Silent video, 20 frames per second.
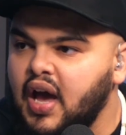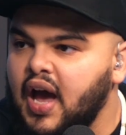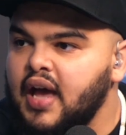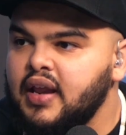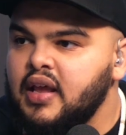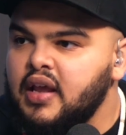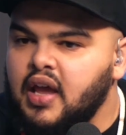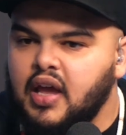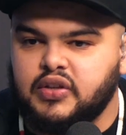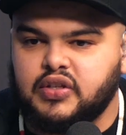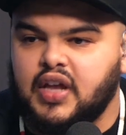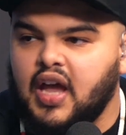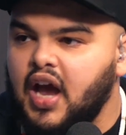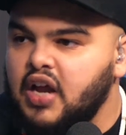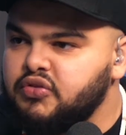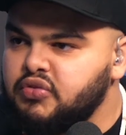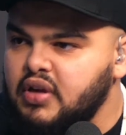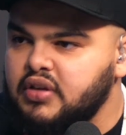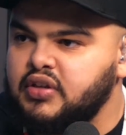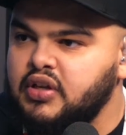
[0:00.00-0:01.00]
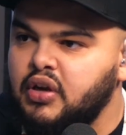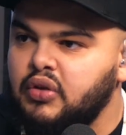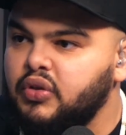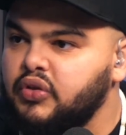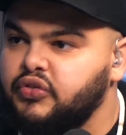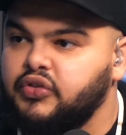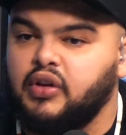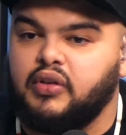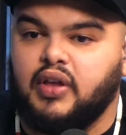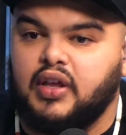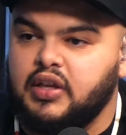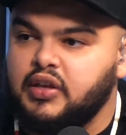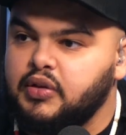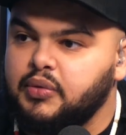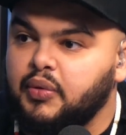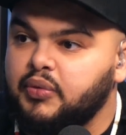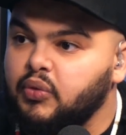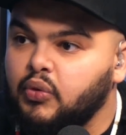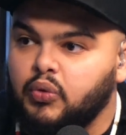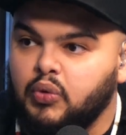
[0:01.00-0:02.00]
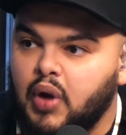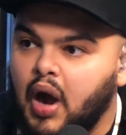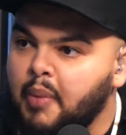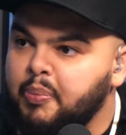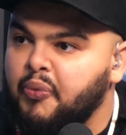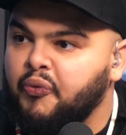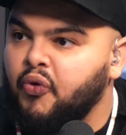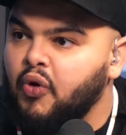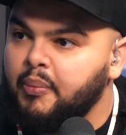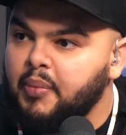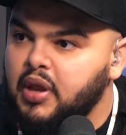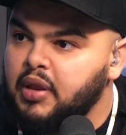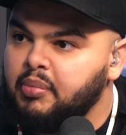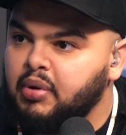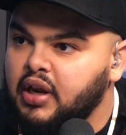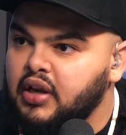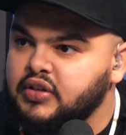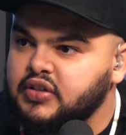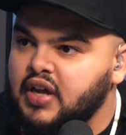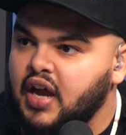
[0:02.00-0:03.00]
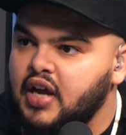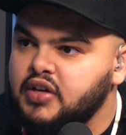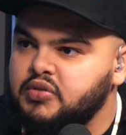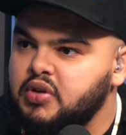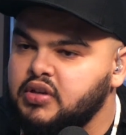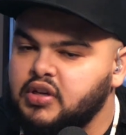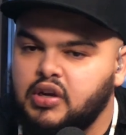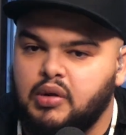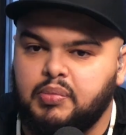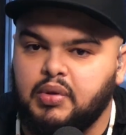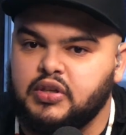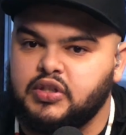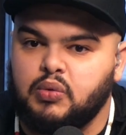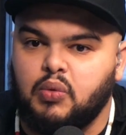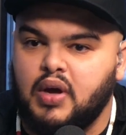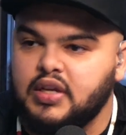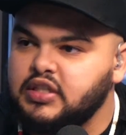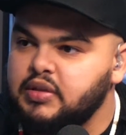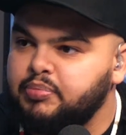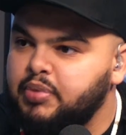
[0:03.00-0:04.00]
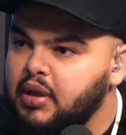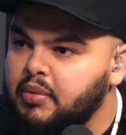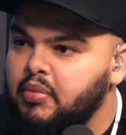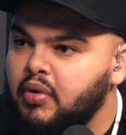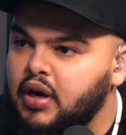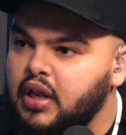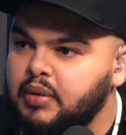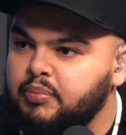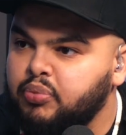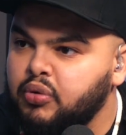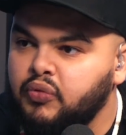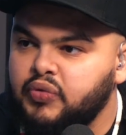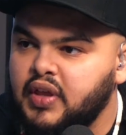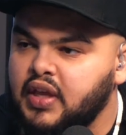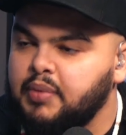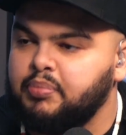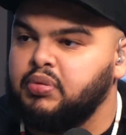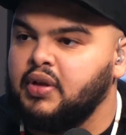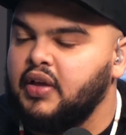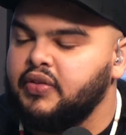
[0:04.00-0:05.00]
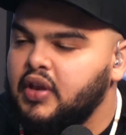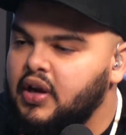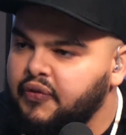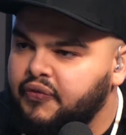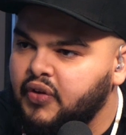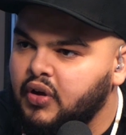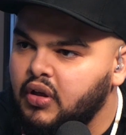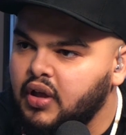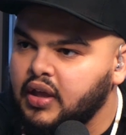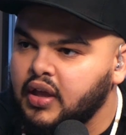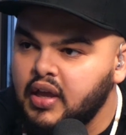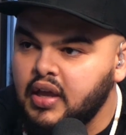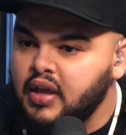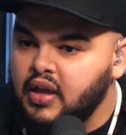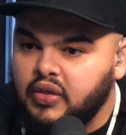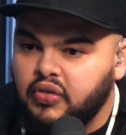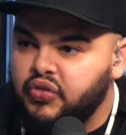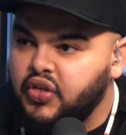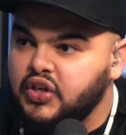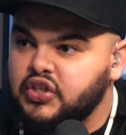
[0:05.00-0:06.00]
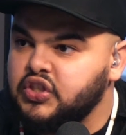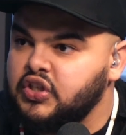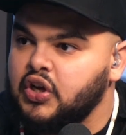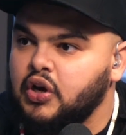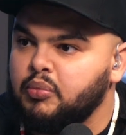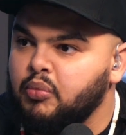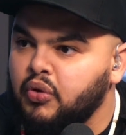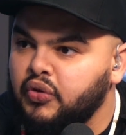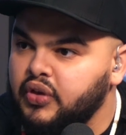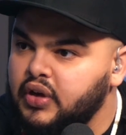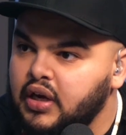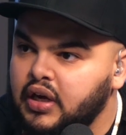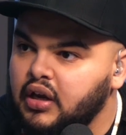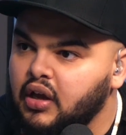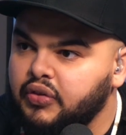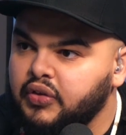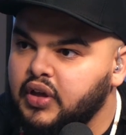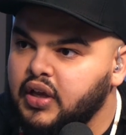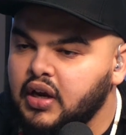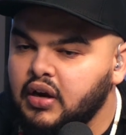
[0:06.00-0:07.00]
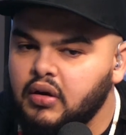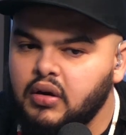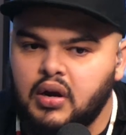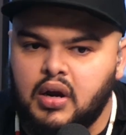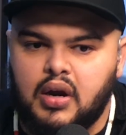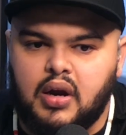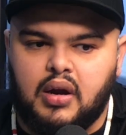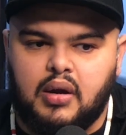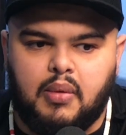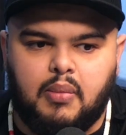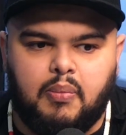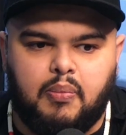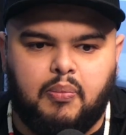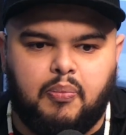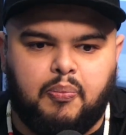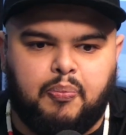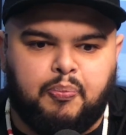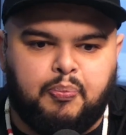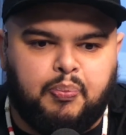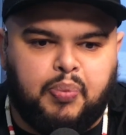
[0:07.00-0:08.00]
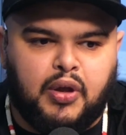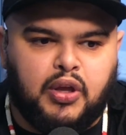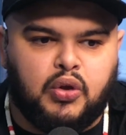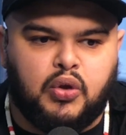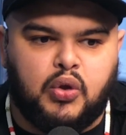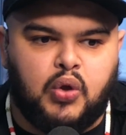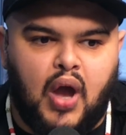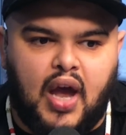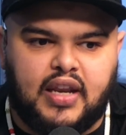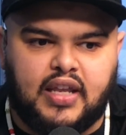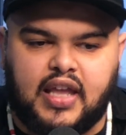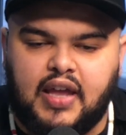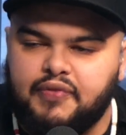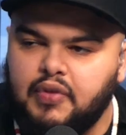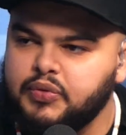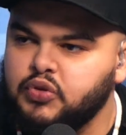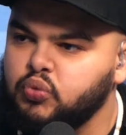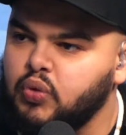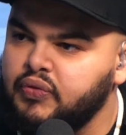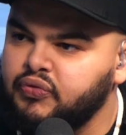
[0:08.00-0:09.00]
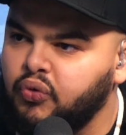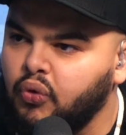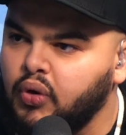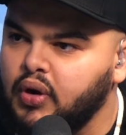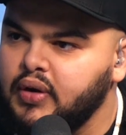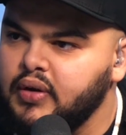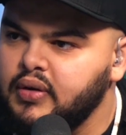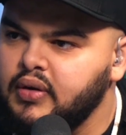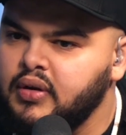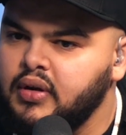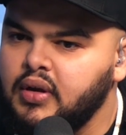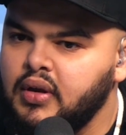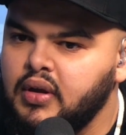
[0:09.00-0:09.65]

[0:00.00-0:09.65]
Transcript: or not. It's a contract year. That's there that he will outperform anybody in his contract year because he wants the big money and prove they can play in the NFL like this year more than any other year. But you had to give up Swift for it.